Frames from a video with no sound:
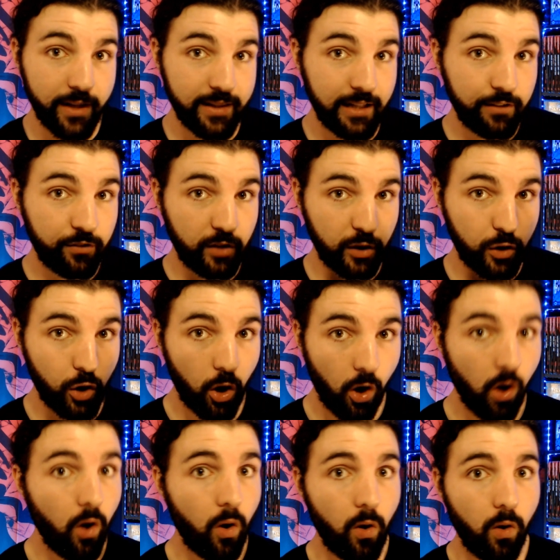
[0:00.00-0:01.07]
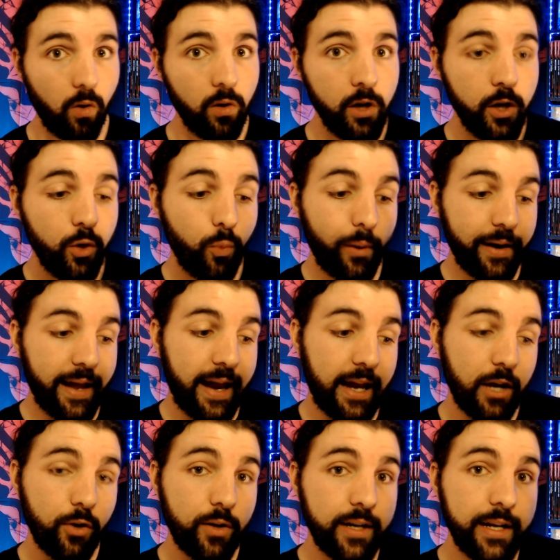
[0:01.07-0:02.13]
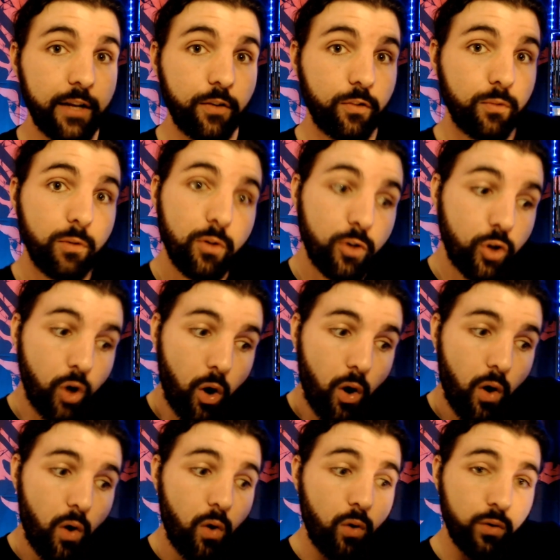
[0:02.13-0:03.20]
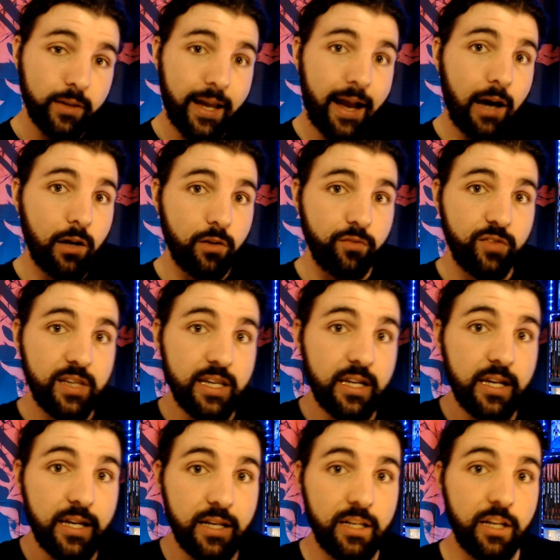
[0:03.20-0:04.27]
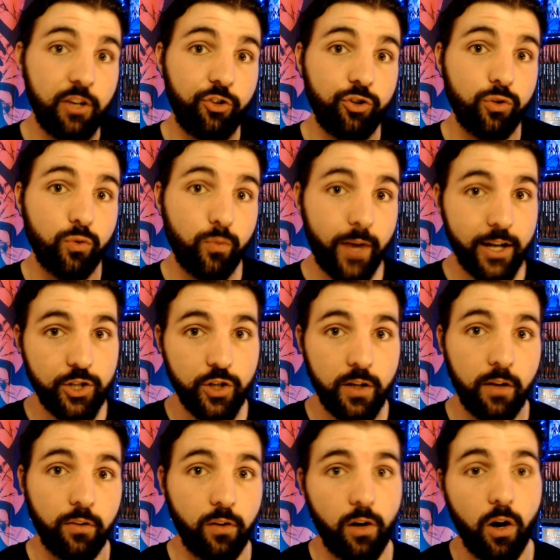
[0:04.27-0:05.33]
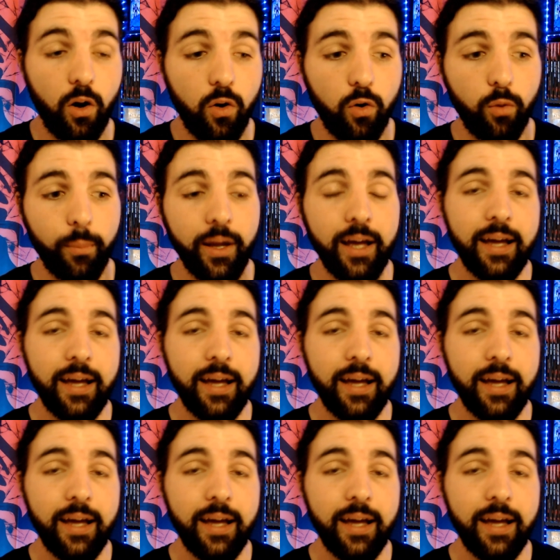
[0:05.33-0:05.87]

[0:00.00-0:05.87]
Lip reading: That's the call when Harry is called out of the initial wretchedness at home